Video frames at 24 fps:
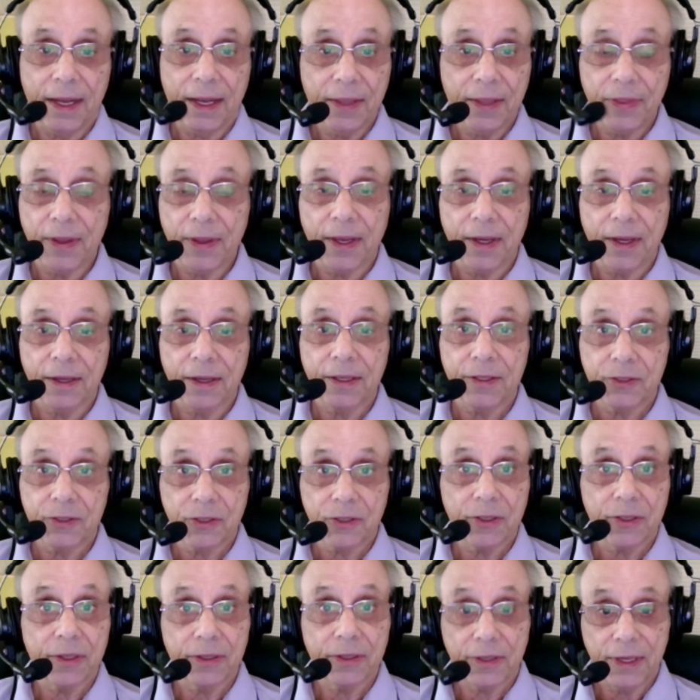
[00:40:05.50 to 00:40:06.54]
I think
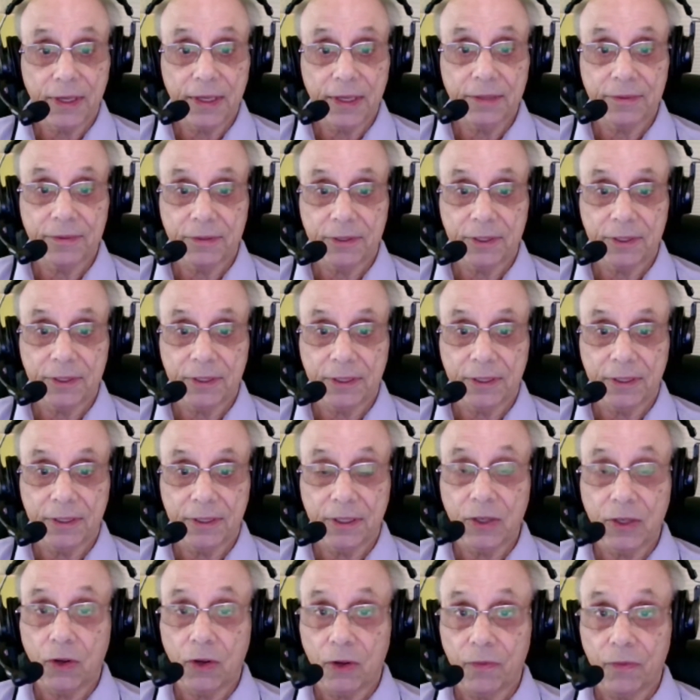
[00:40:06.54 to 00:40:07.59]
it's going to get
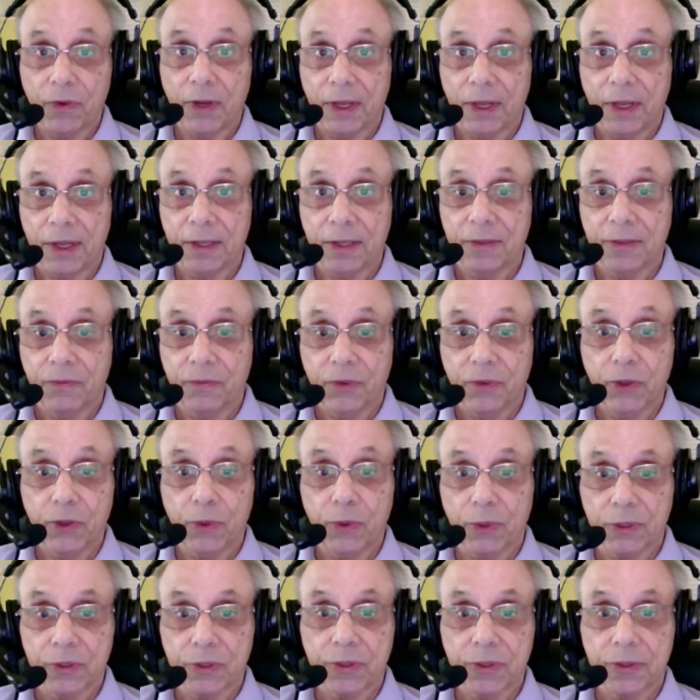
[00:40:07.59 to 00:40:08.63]
an awful lot of
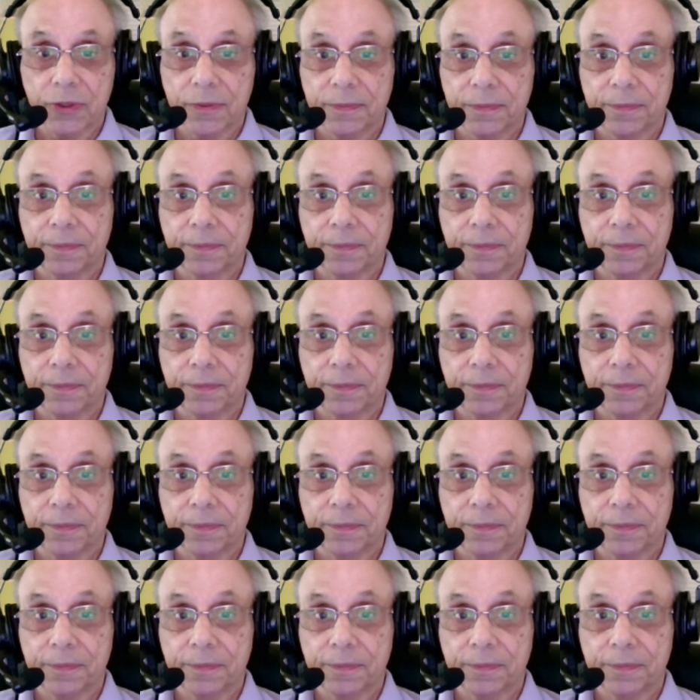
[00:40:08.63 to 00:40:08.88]
viewers.